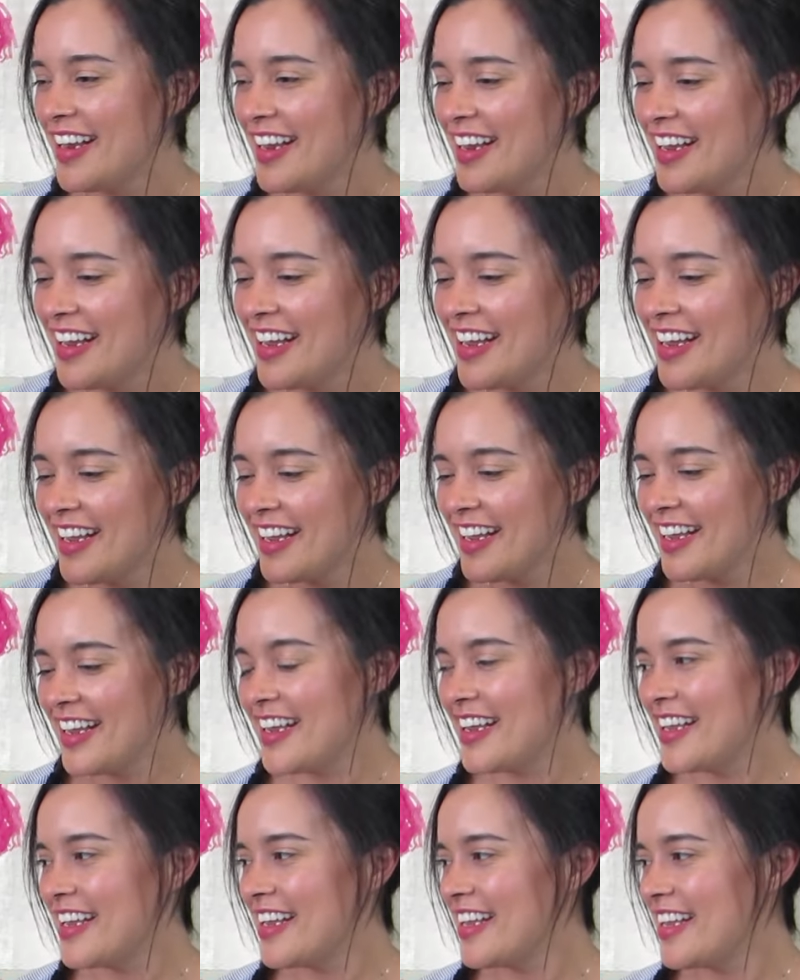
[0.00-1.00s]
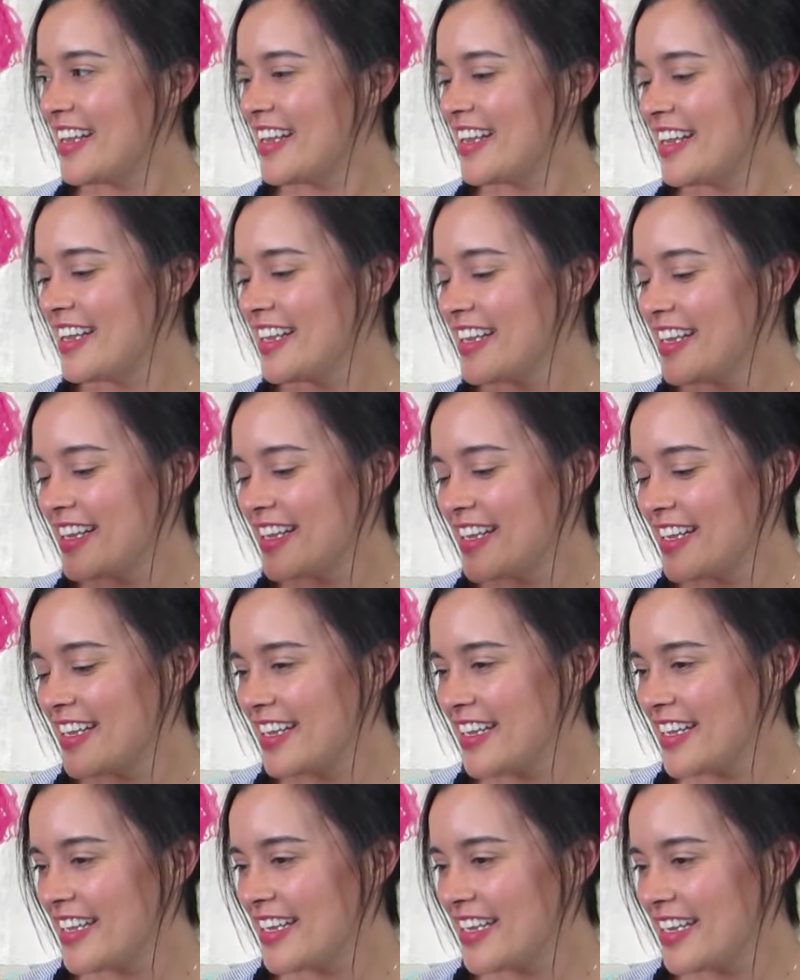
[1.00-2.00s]

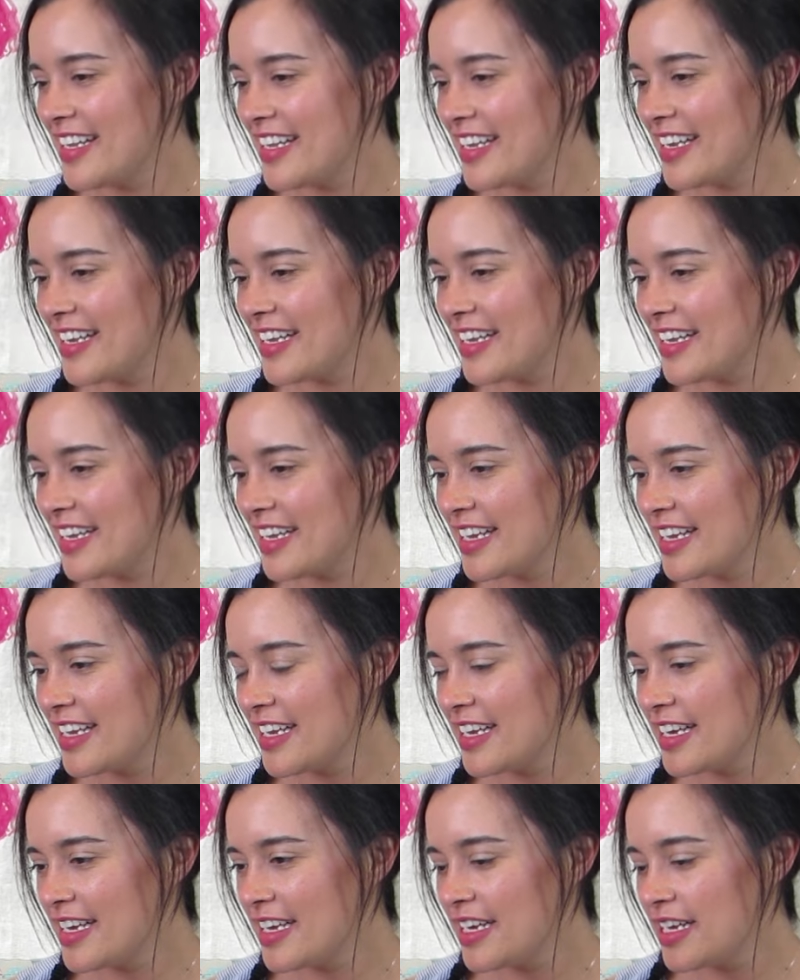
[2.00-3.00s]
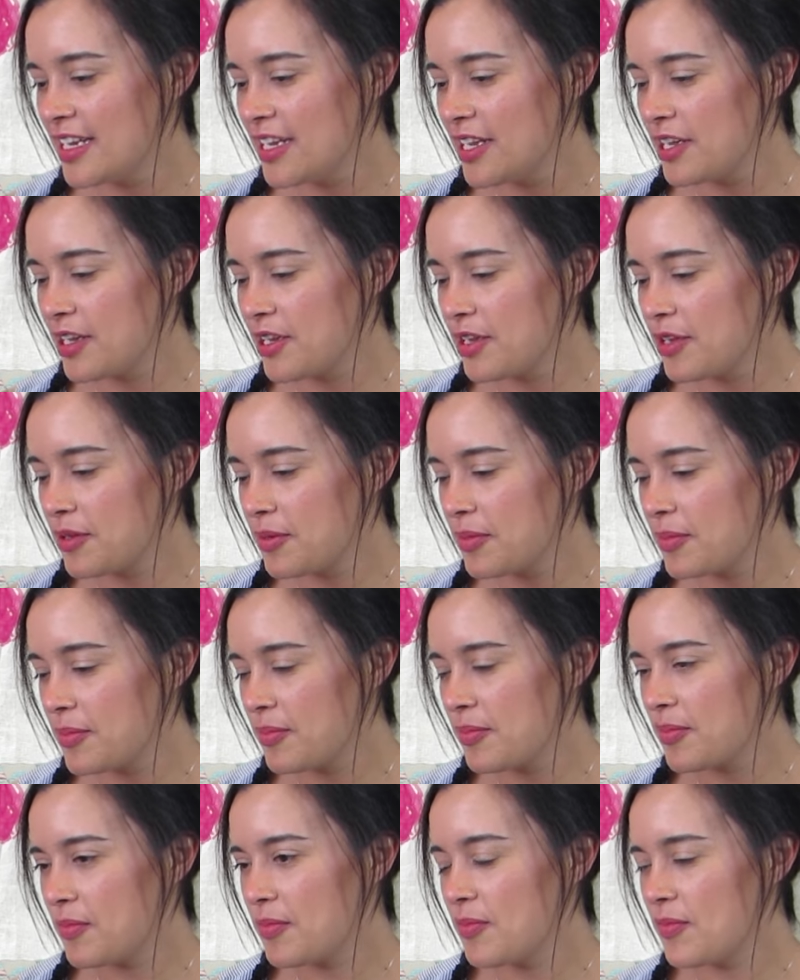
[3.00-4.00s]

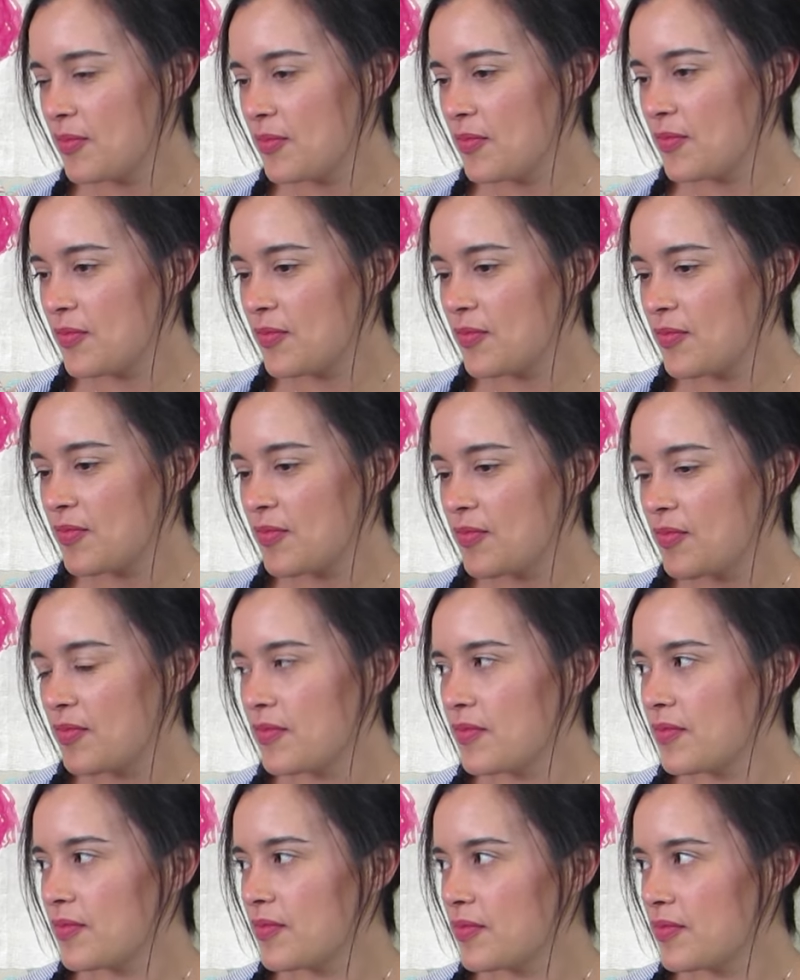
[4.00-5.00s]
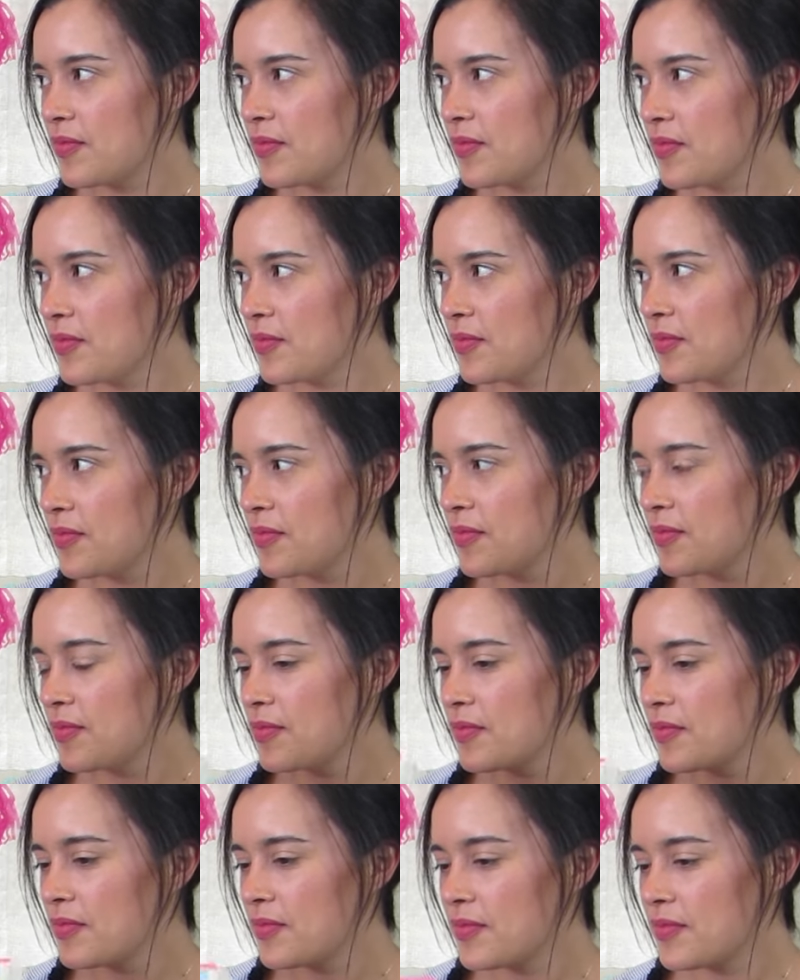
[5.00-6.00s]

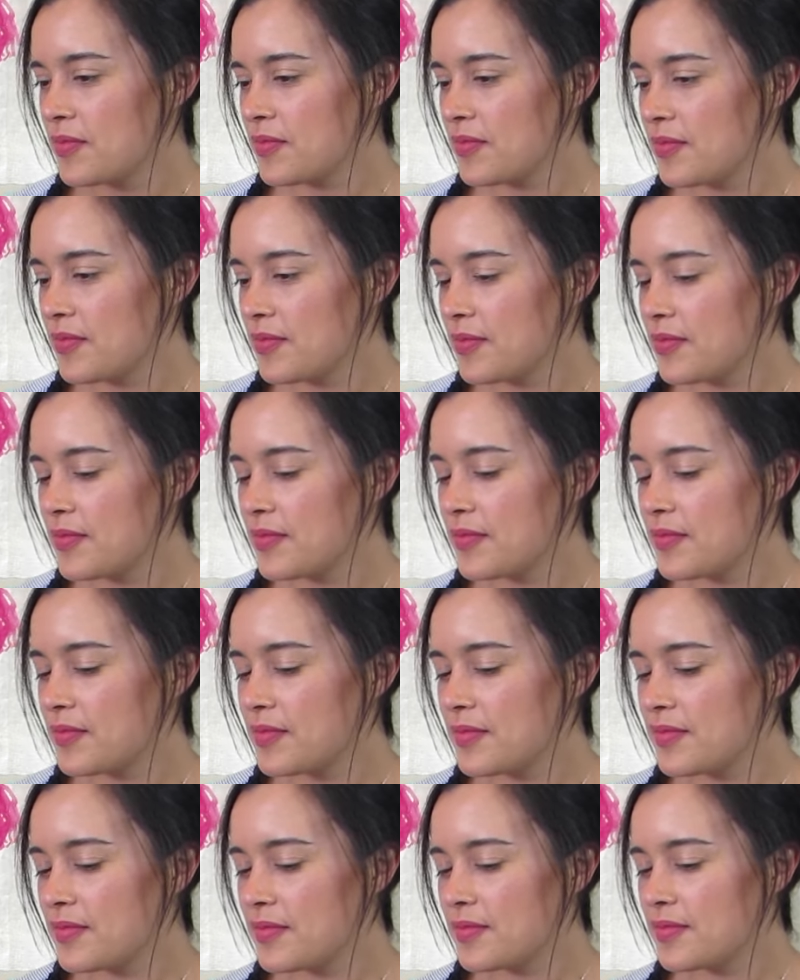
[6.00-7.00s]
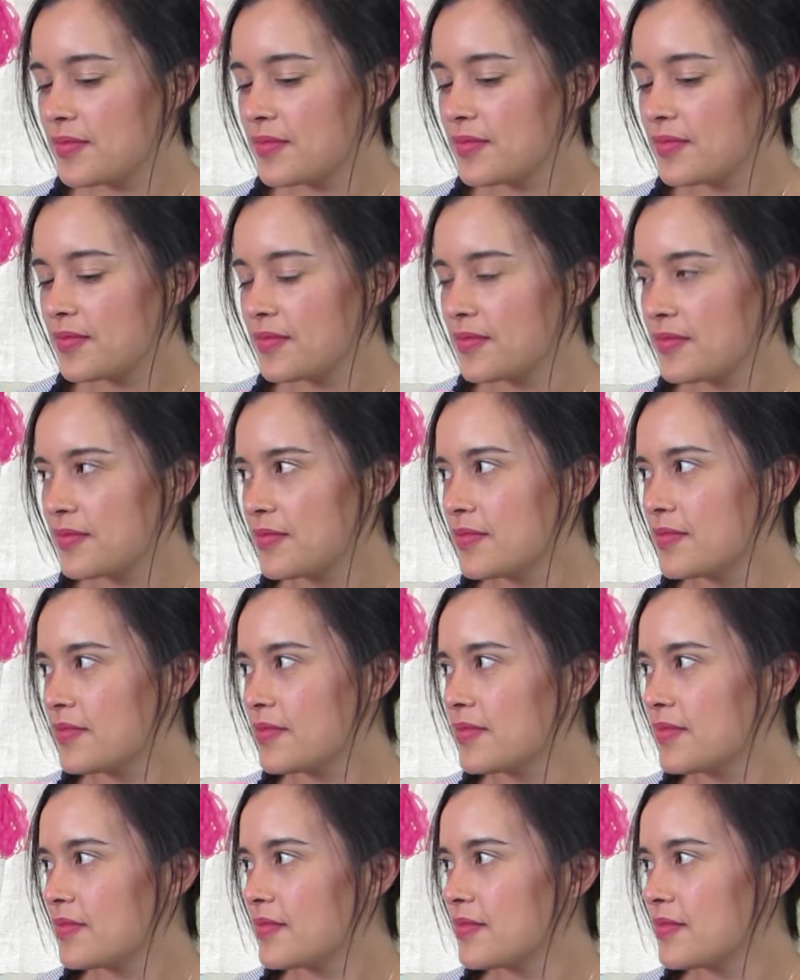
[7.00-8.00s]
(not speaking)